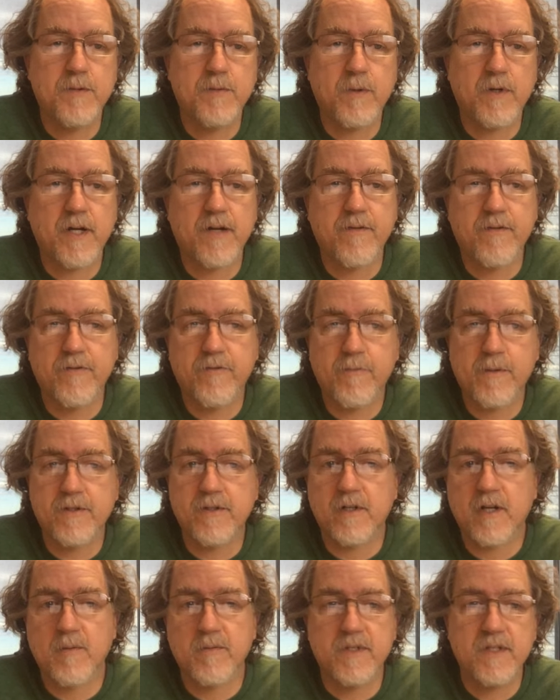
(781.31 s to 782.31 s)
what kind of information
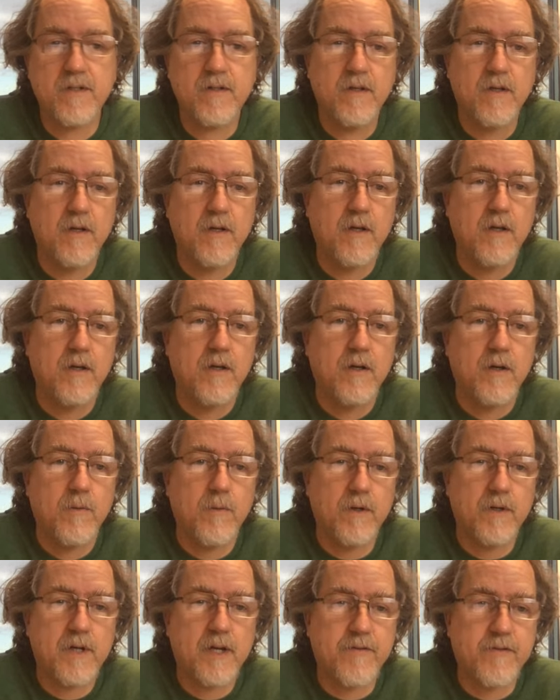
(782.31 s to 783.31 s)
comes in,
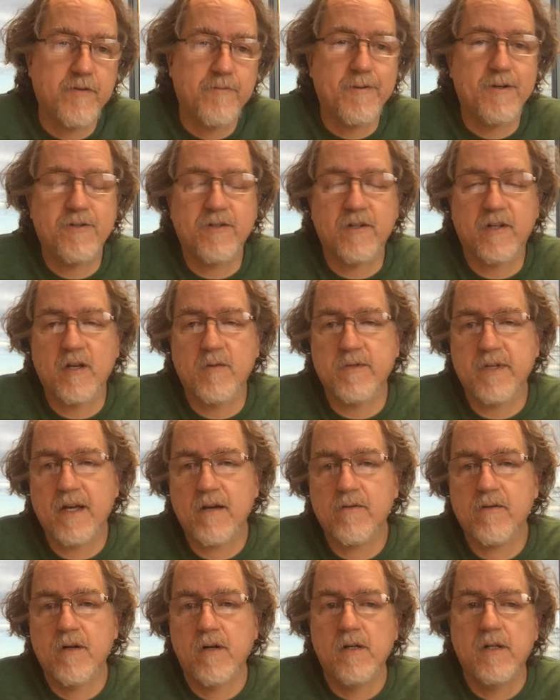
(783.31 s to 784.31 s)
what kind of information comes out,
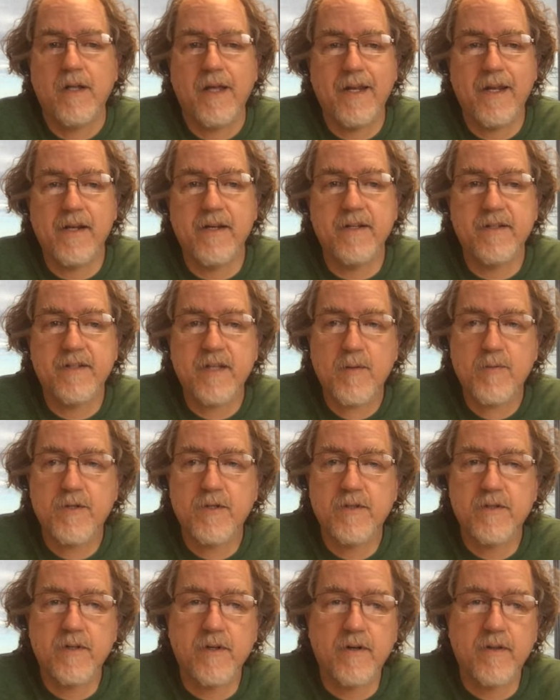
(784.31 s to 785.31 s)
and any assumptions
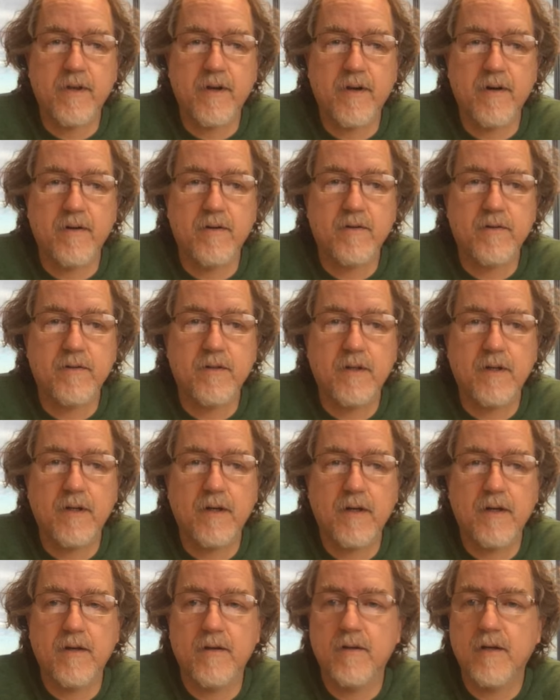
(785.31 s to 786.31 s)
that are there
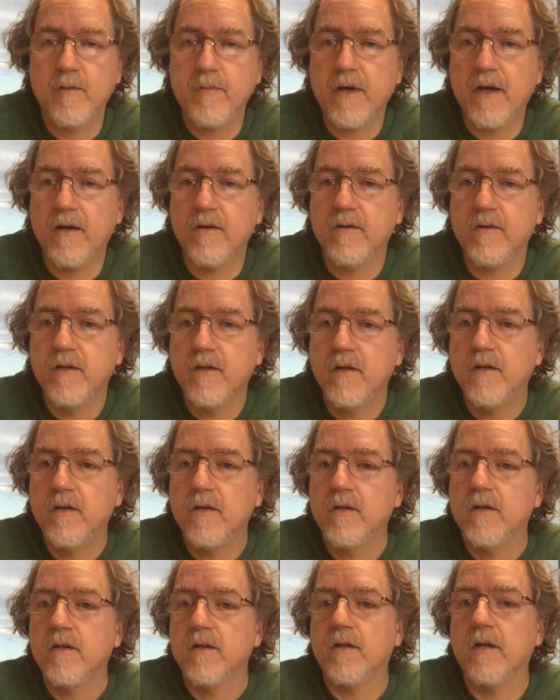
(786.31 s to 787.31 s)
about
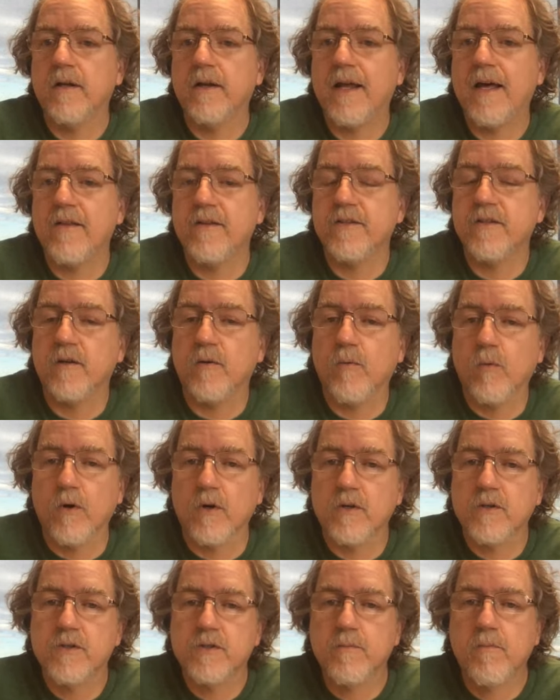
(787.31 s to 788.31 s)
how this thing
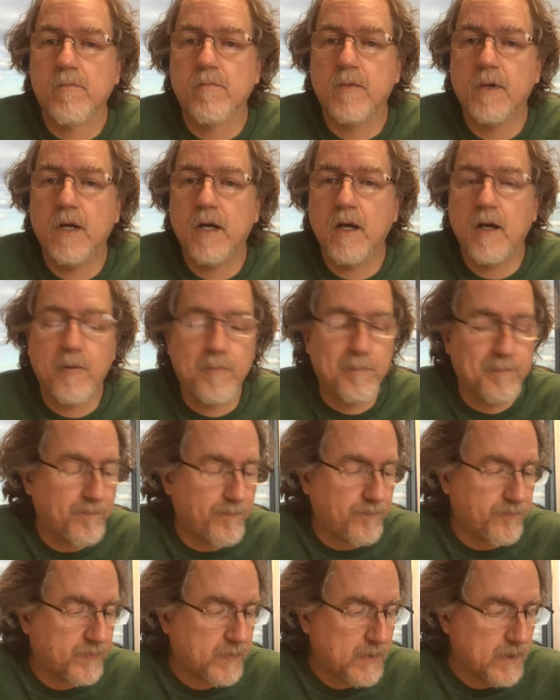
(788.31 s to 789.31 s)
works.
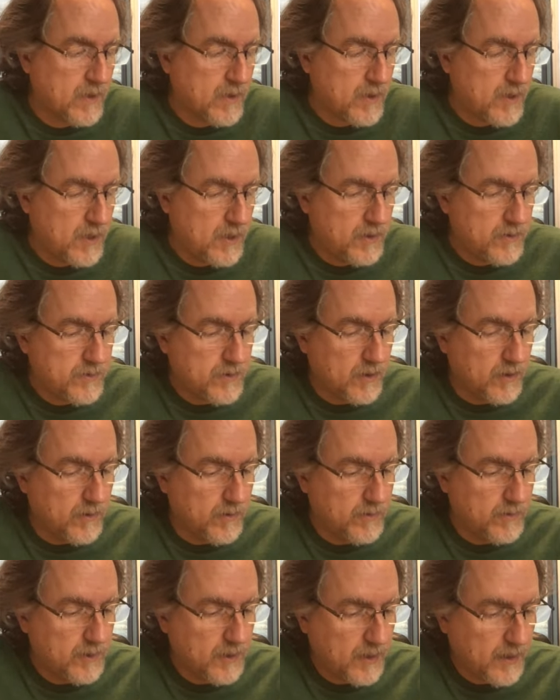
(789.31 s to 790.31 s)
So
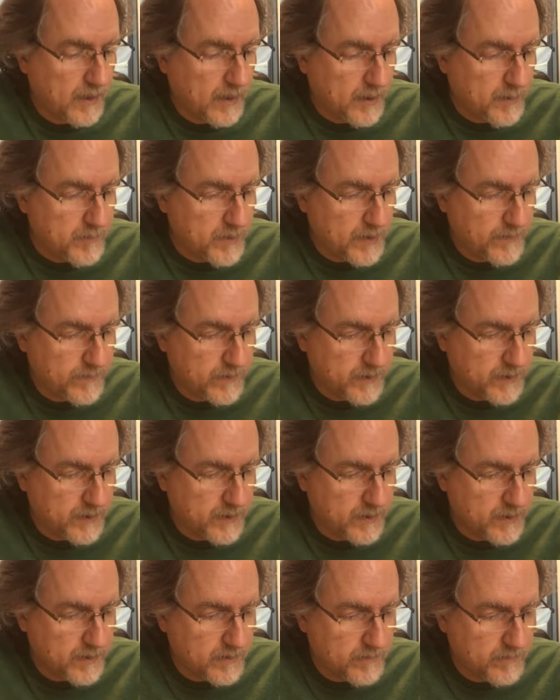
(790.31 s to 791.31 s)
I am definitely going
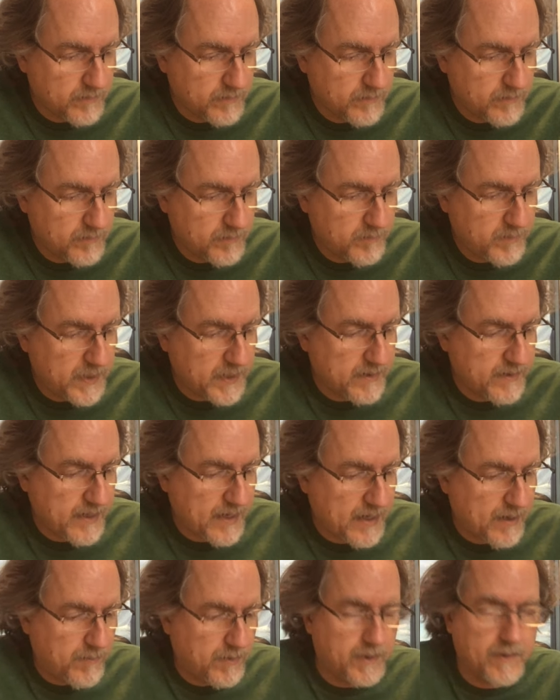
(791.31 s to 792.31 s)
to pick
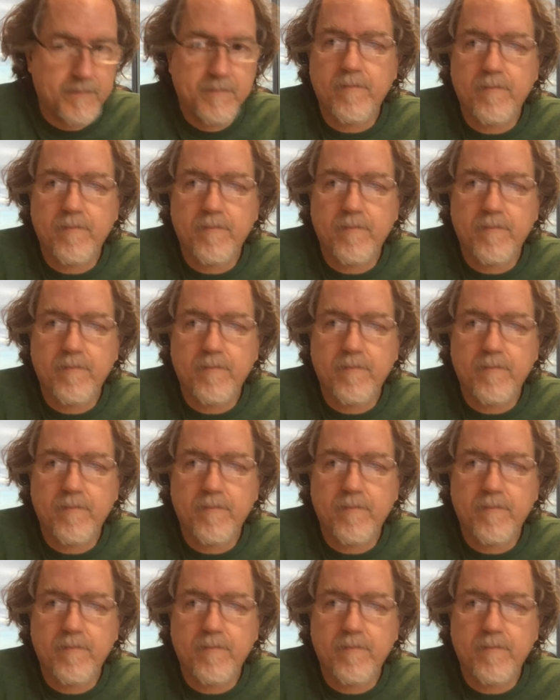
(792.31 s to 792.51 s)
that one.